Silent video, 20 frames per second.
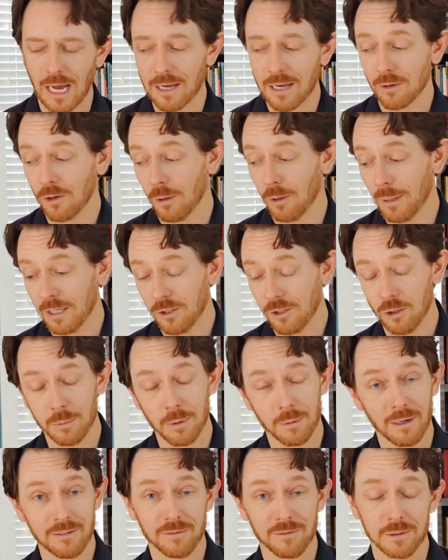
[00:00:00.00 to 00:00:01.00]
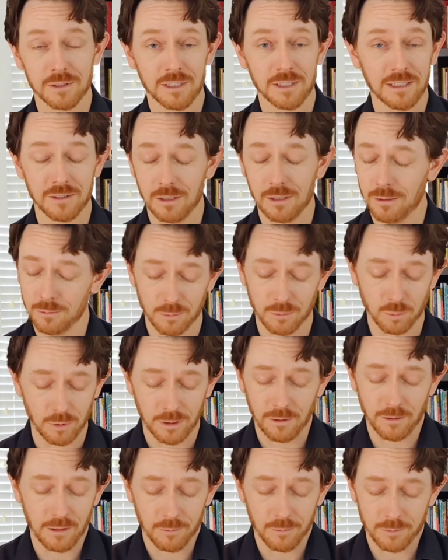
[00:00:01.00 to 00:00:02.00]
I don't know about you, but my first kiss, it was
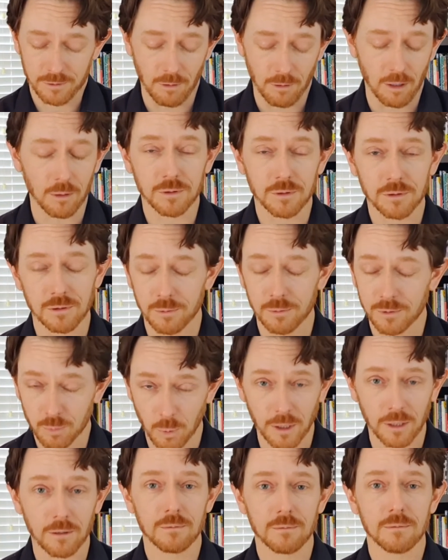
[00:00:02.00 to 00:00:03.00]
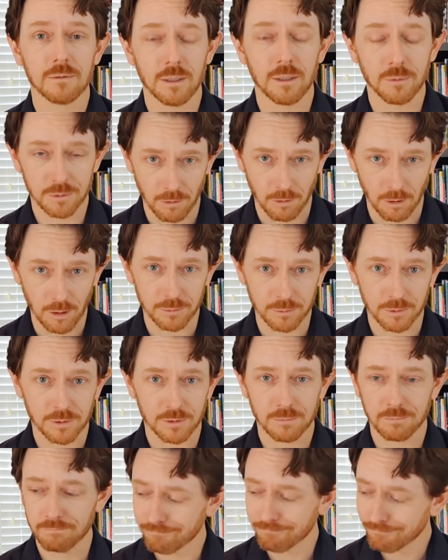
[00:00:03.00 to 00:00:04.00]
weird and it was gross. It was weird, it was
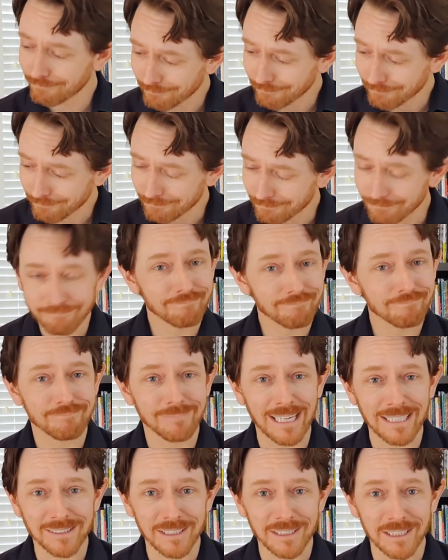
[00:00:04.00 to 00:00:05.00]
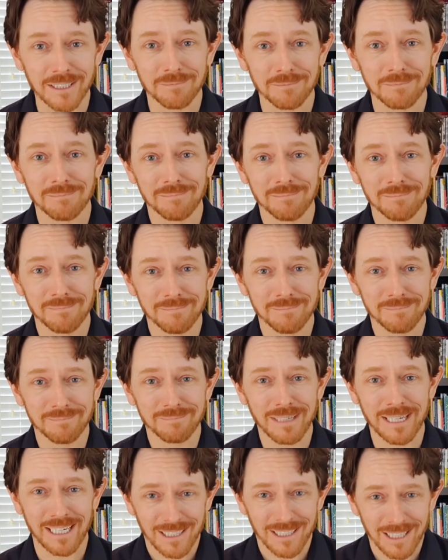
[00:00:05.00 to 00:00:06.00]
gross. That's it.
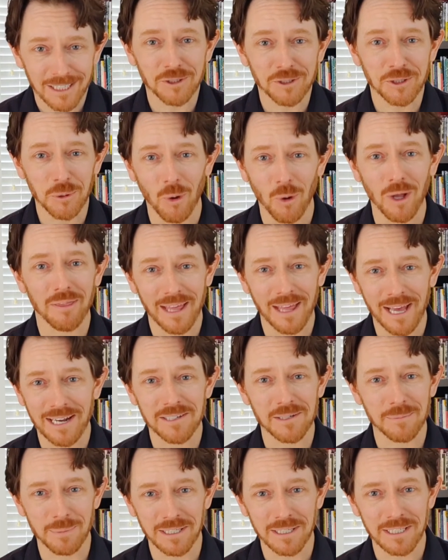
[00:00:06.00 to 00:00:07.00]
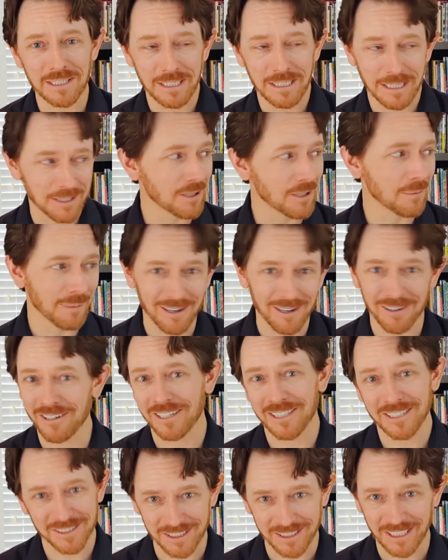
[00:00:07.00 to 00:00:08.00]
And unless you want that to be in your
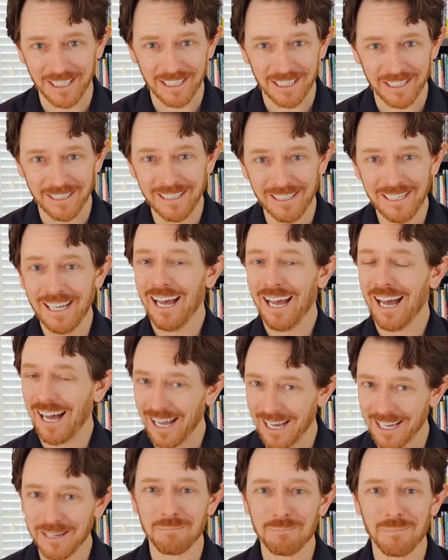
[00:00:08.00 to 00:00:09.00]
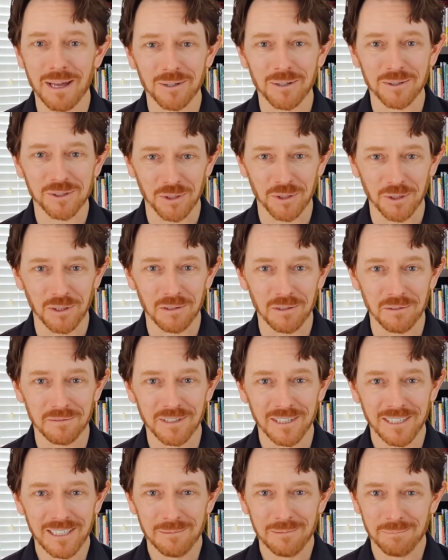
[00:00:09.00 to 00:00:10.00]
balcony scene, I am better
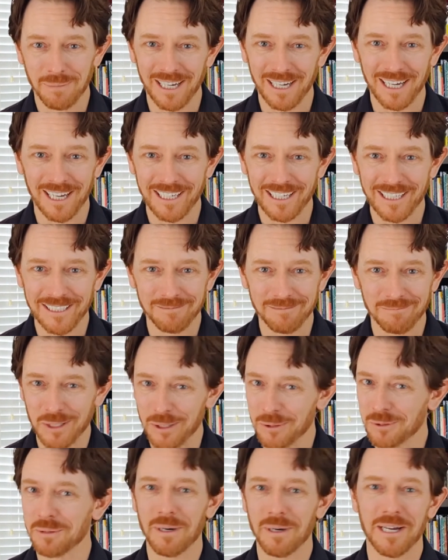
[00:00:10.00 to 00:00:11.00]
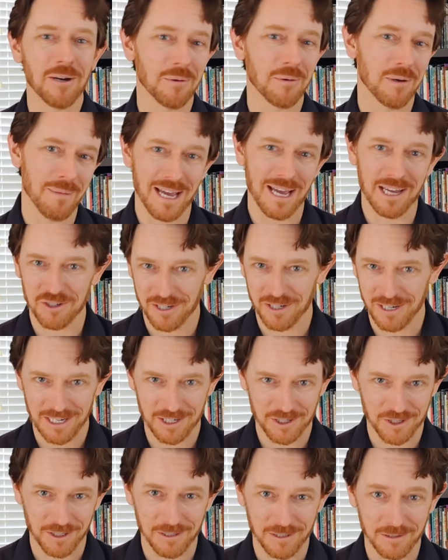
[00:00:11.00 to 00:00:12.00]
served by using my own
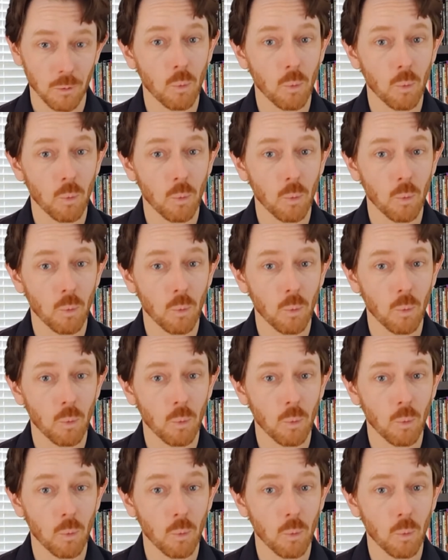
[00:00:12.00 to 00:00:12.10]
imagination,